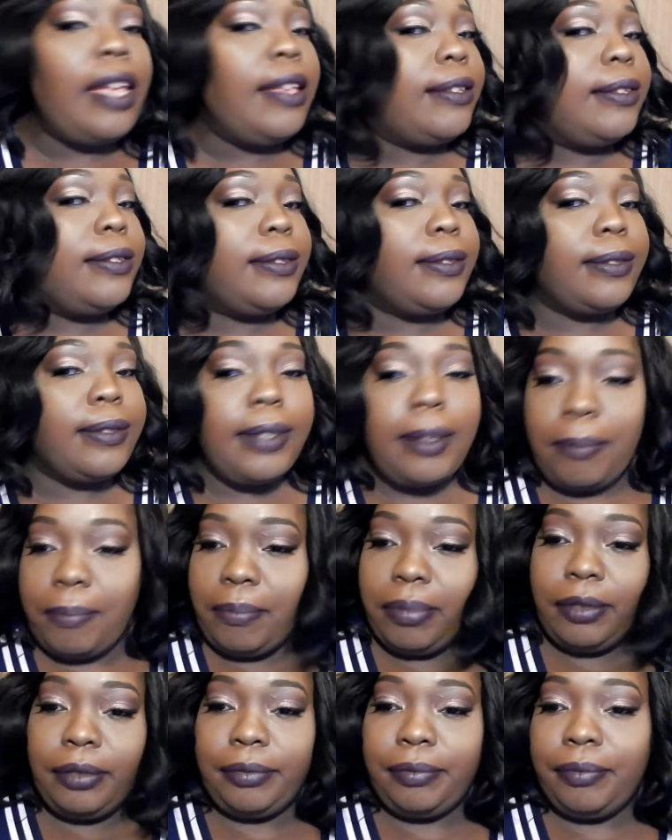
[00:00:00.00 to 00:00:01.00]

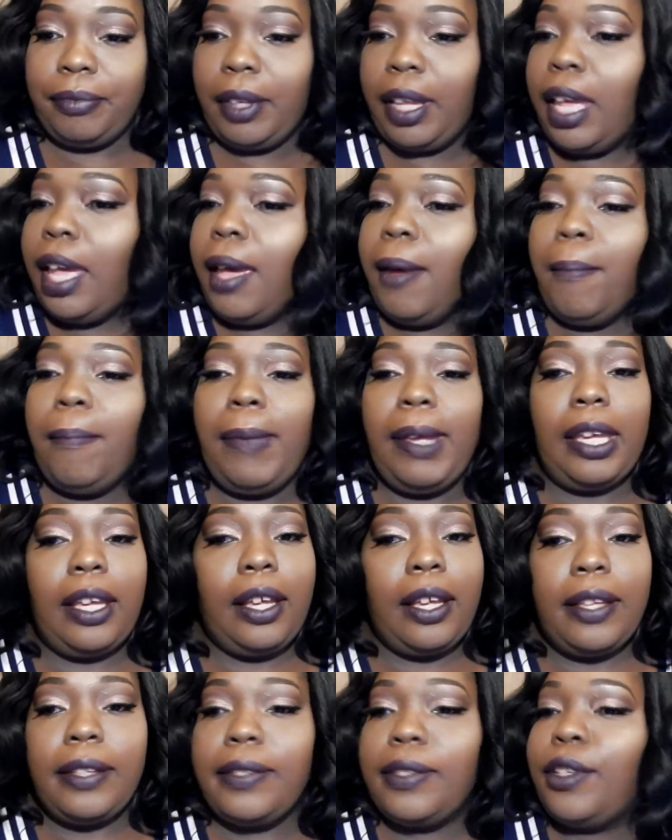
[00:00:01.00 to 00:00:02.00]
Simple.
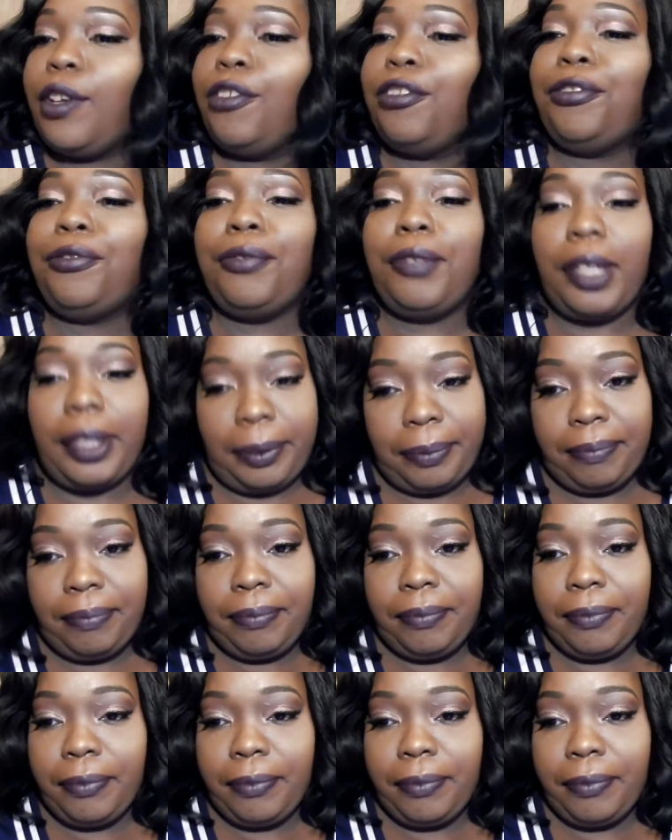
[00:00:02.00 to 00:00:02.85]
Because run.